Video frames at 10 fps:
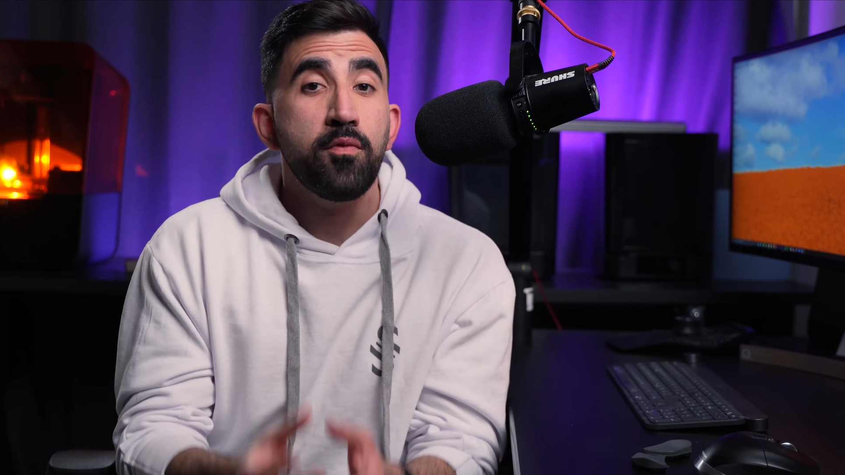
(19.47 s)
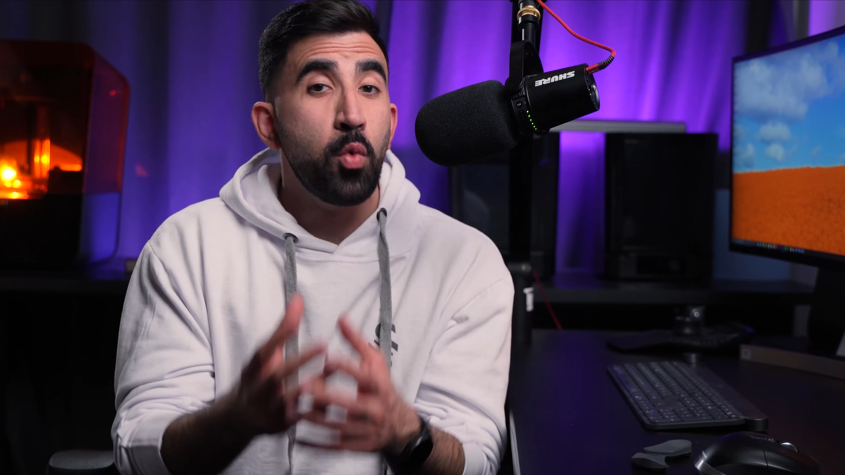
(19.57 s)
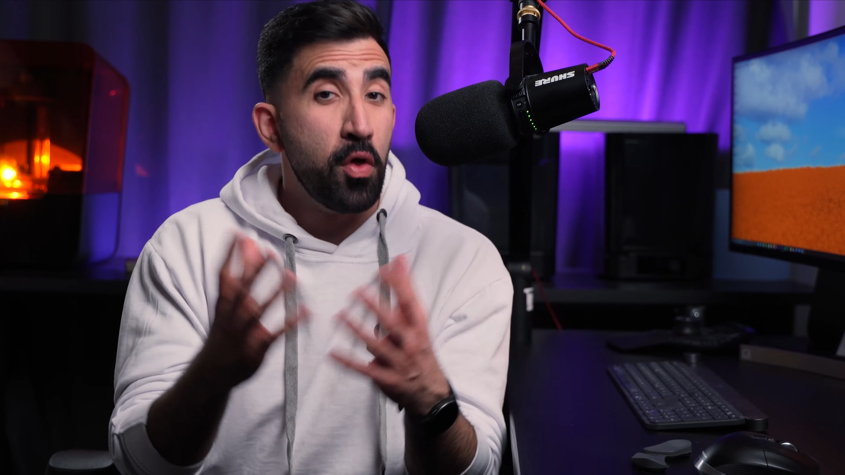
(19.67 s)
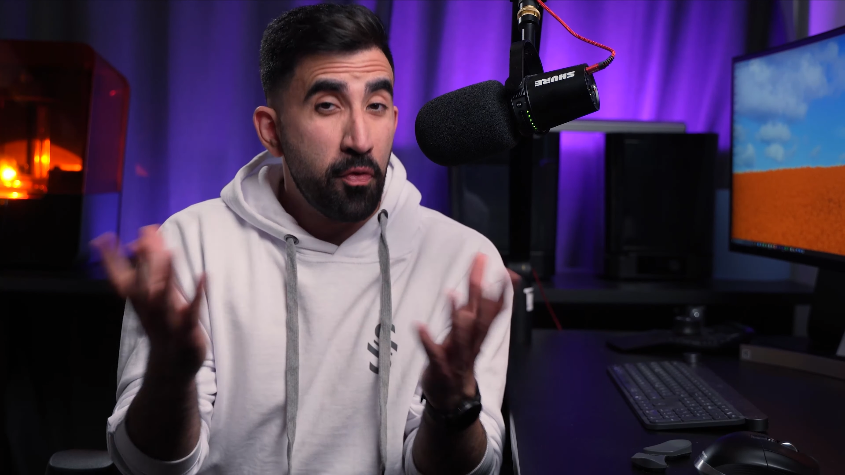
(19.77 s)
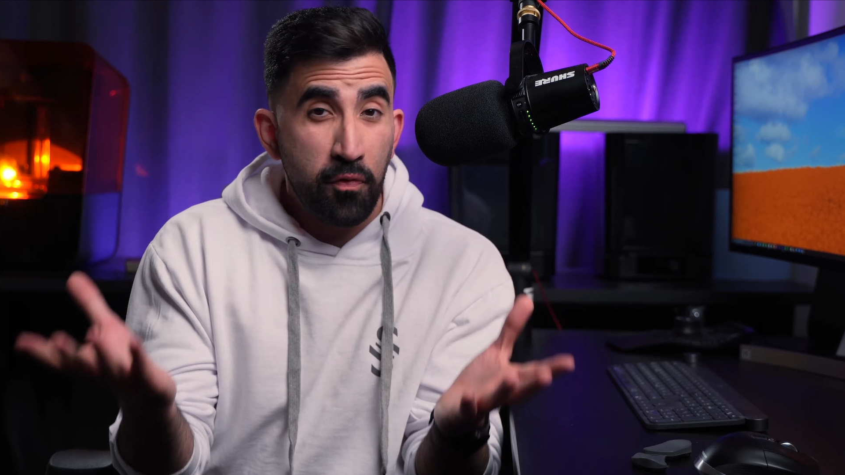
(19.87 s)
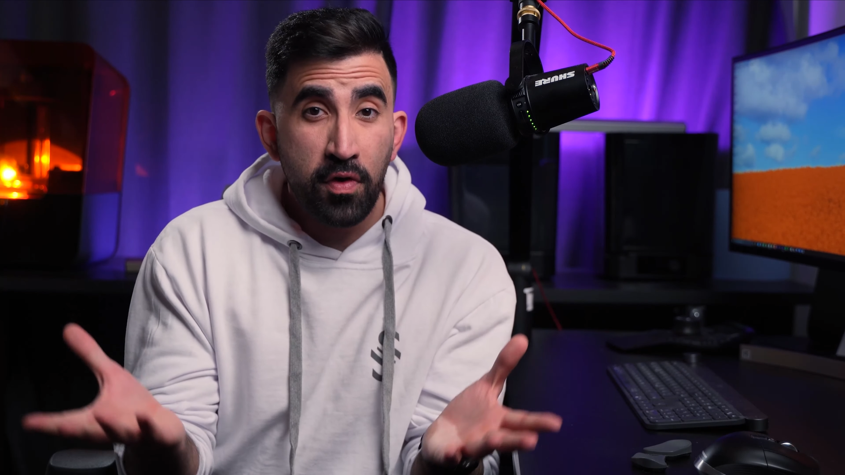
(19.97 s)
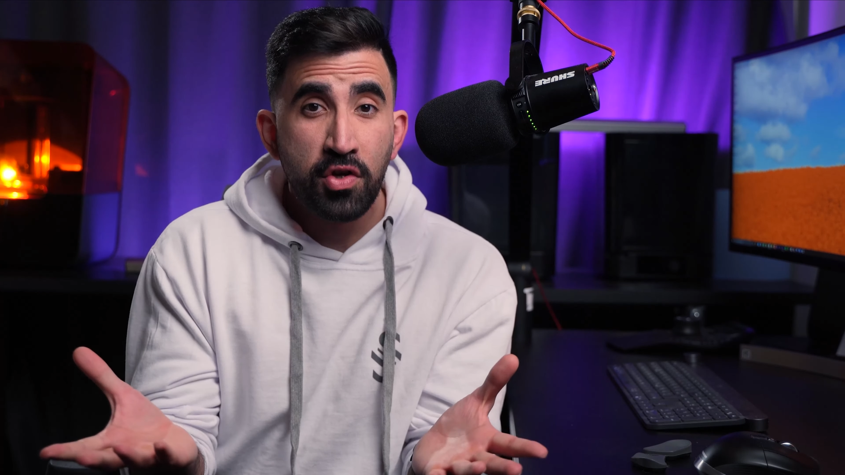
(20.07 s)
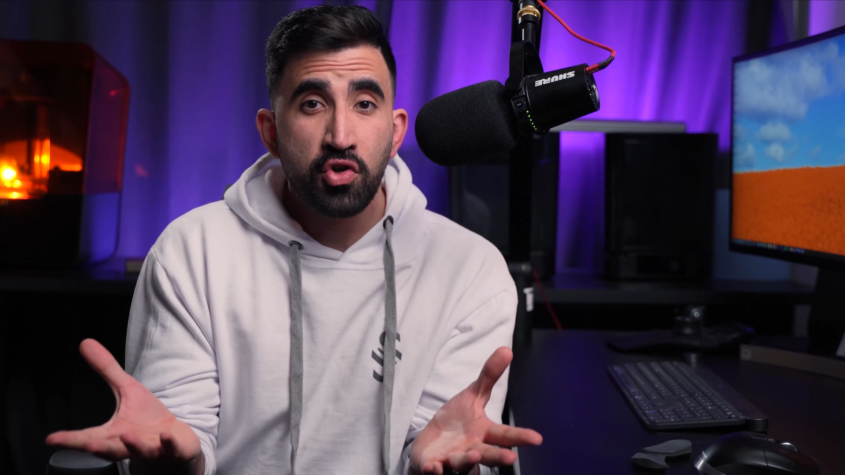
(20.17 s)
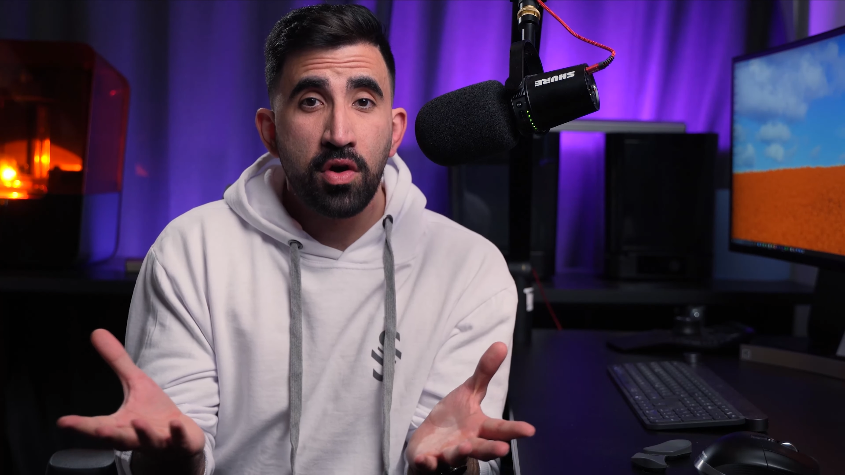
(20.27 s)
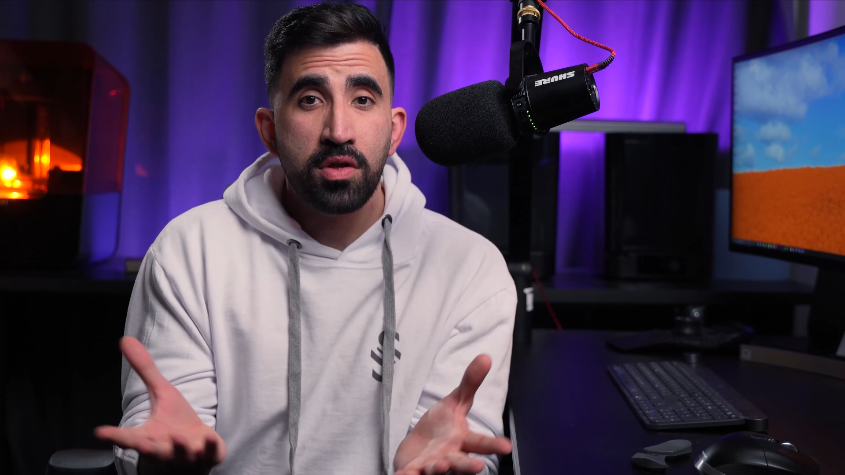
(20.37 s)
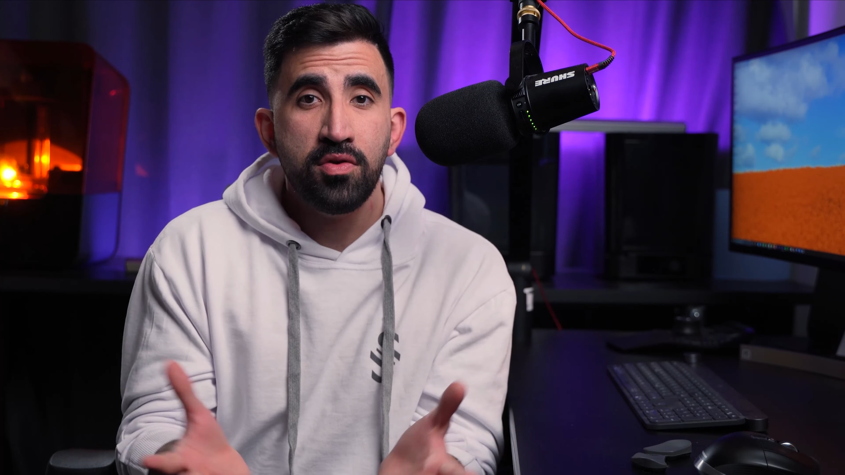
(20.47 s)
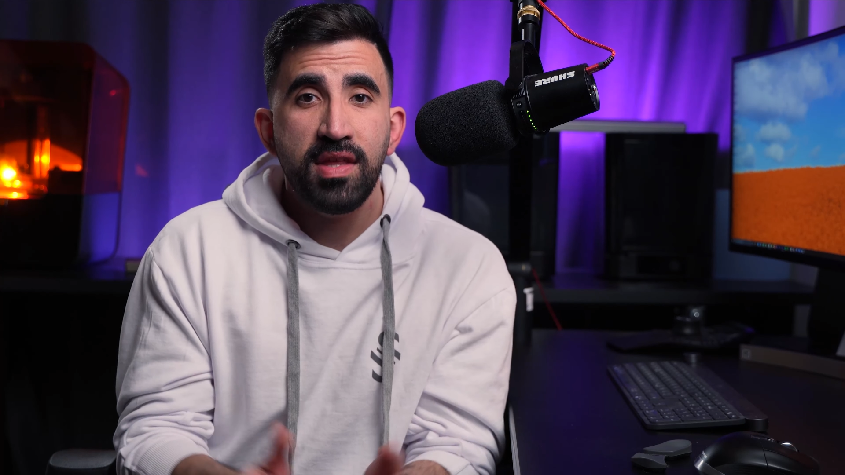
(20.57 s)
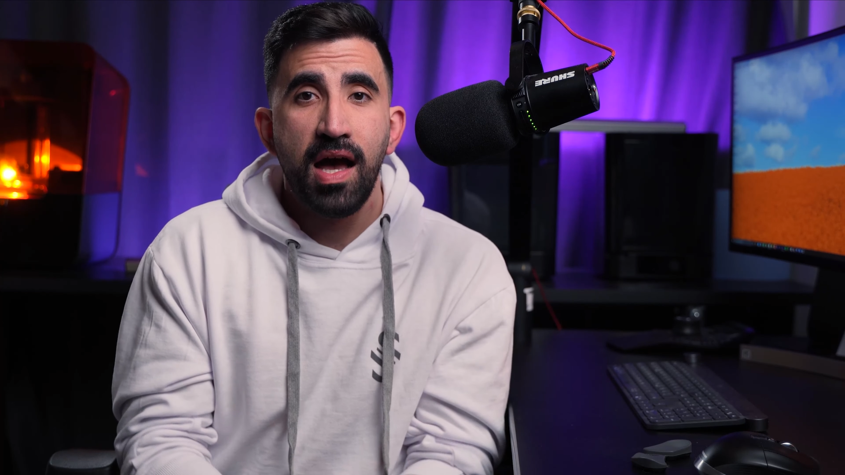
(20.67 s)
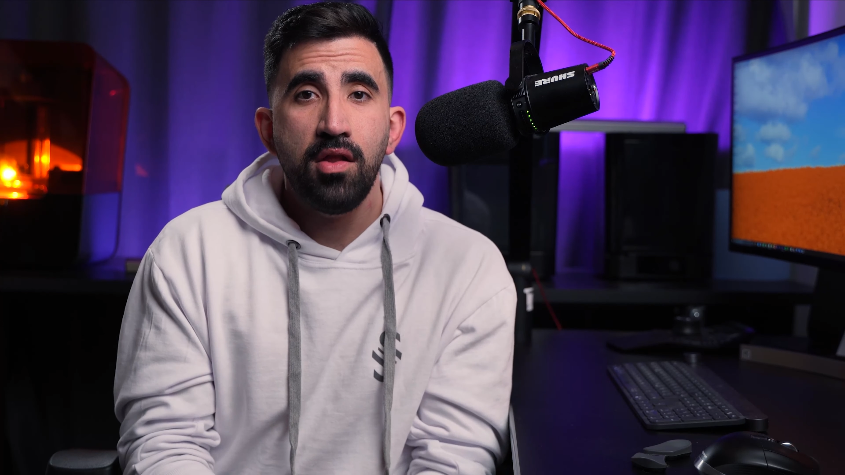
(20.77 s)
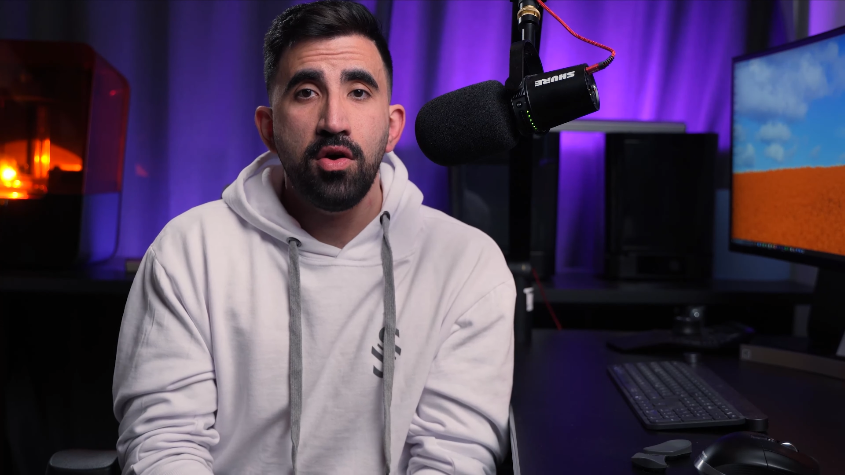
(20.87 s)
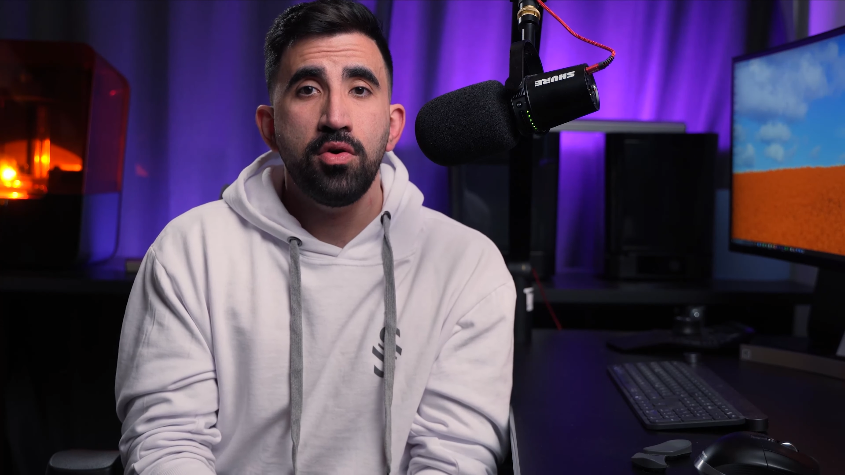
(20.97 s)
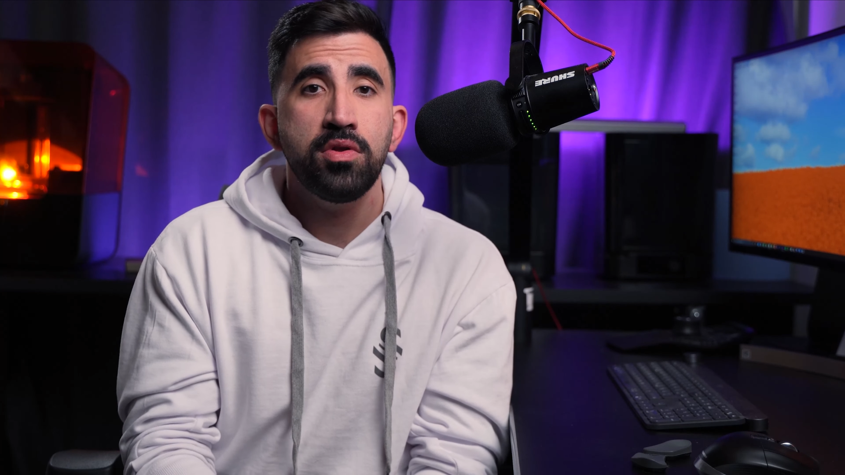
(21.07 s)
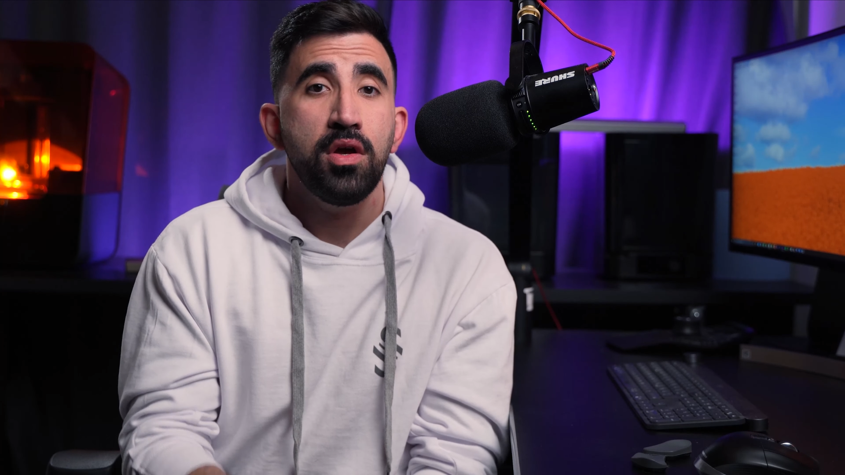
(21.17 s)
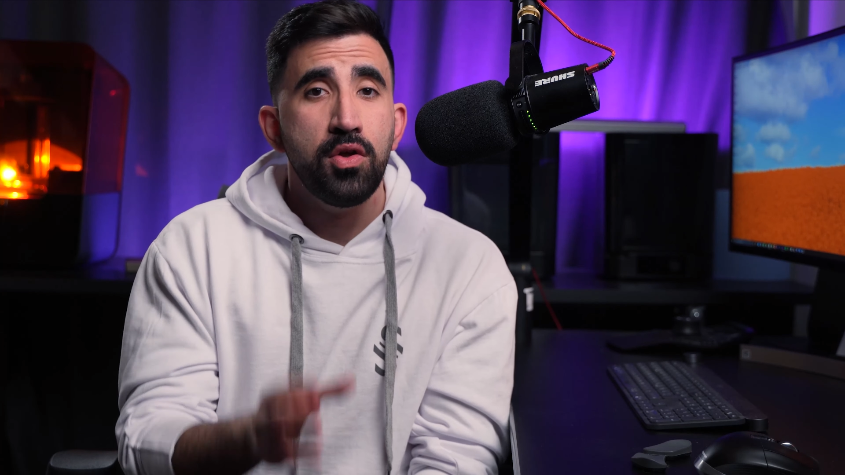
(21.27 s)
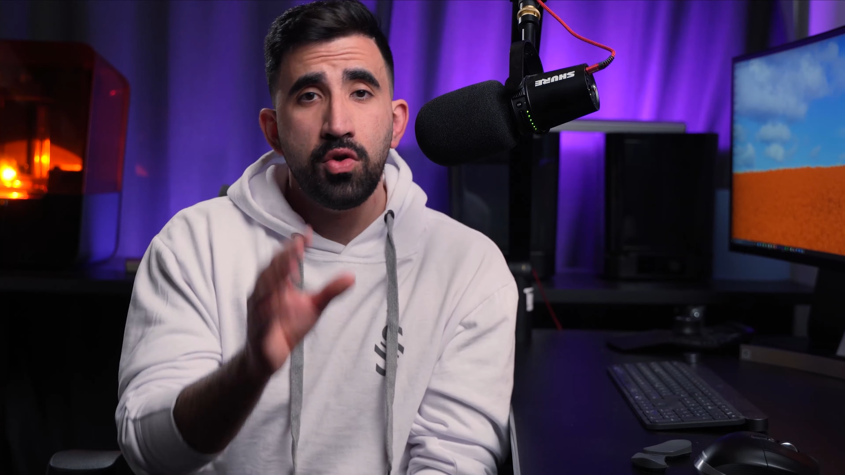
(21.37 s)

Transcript: with free drawings to download,